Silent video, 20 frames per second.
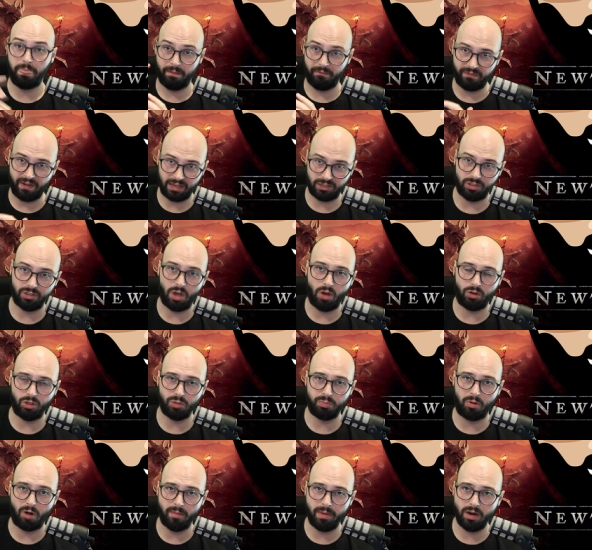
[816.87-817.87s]
faction tokens
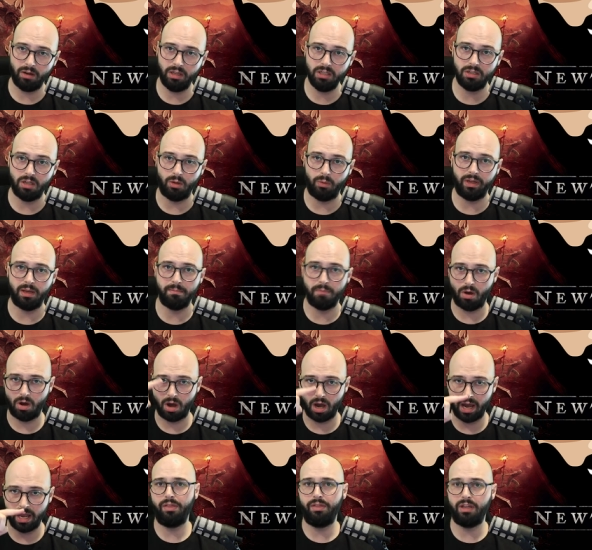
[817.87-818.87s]
primarily so that we can
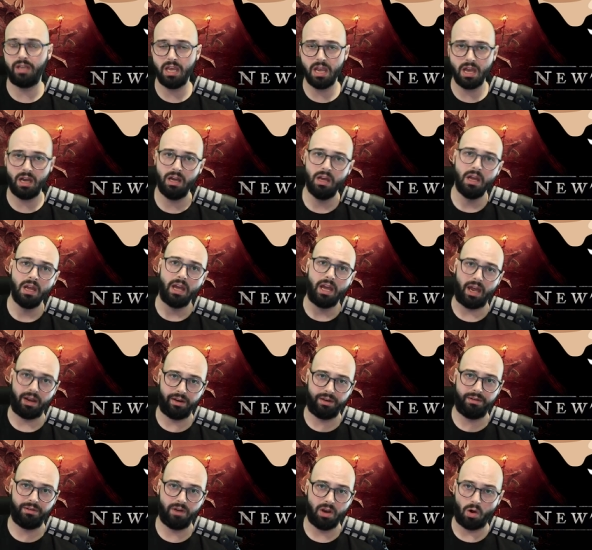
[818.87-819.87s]
buy the gear
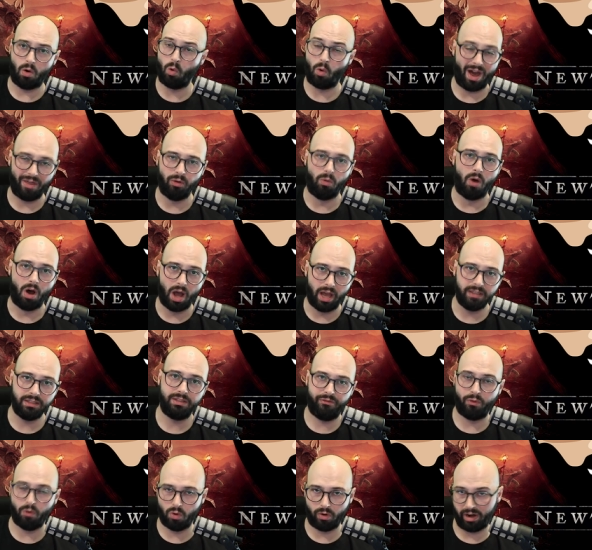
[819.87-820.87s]
and or
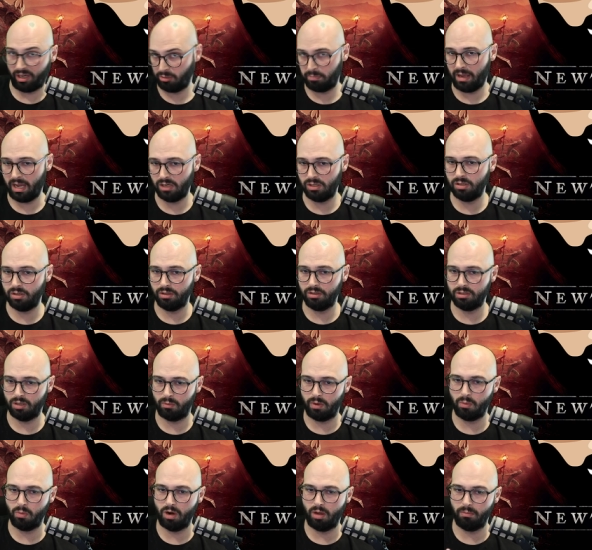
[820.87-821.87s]
otherwise for X P too. So
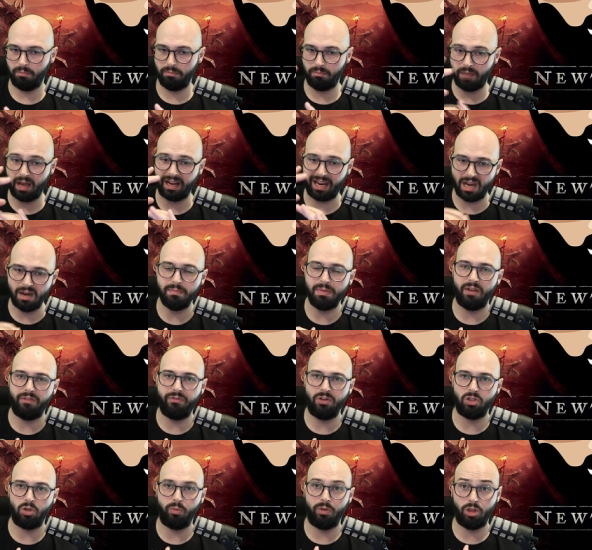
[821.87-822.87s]
we want to, again, be
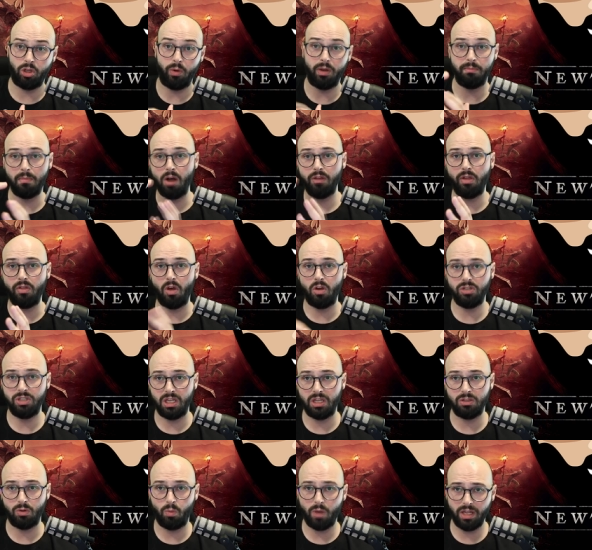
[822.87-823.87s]
efficient with doing both of those
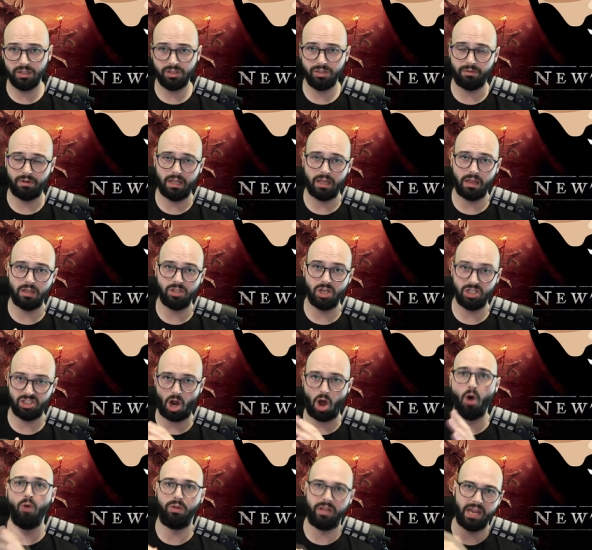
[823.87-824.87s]
things at once rather than just
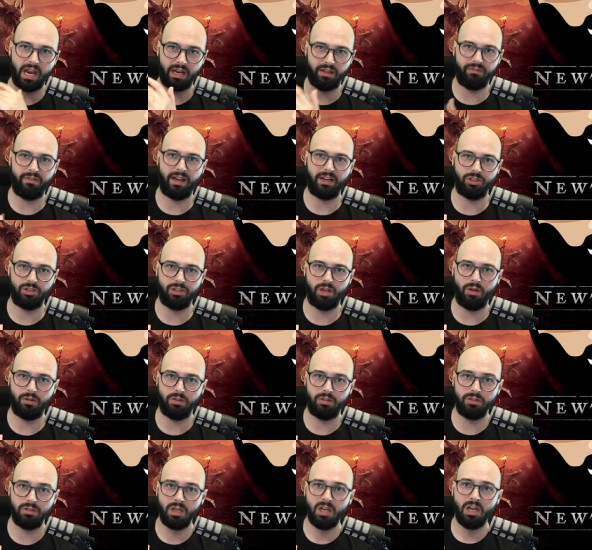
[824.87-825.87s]
only getting faction
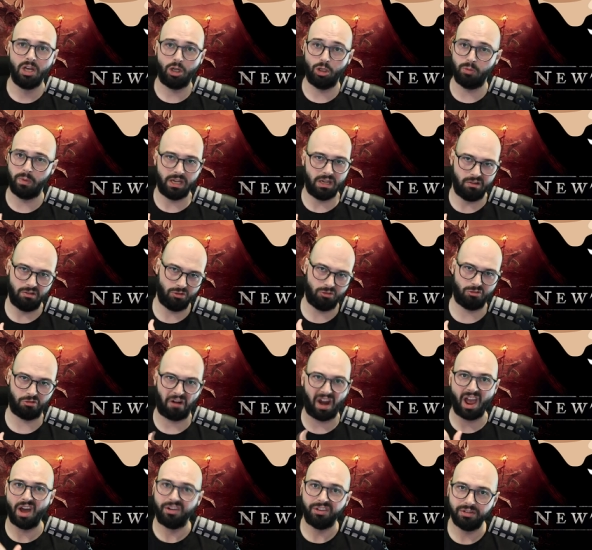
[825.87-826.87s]
tokens, because we
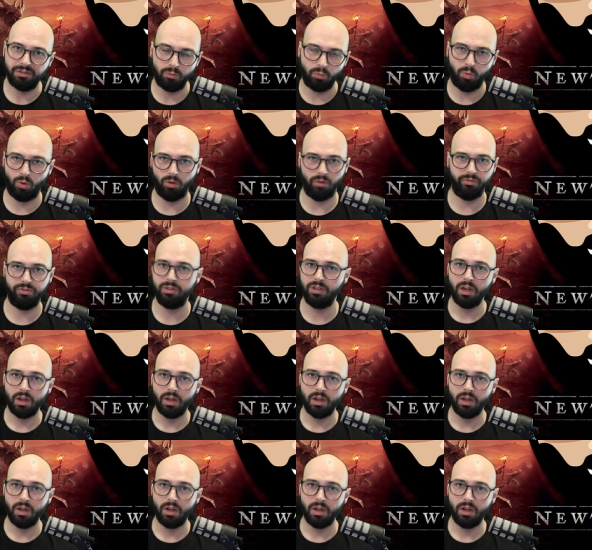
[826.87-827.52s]
ground wolves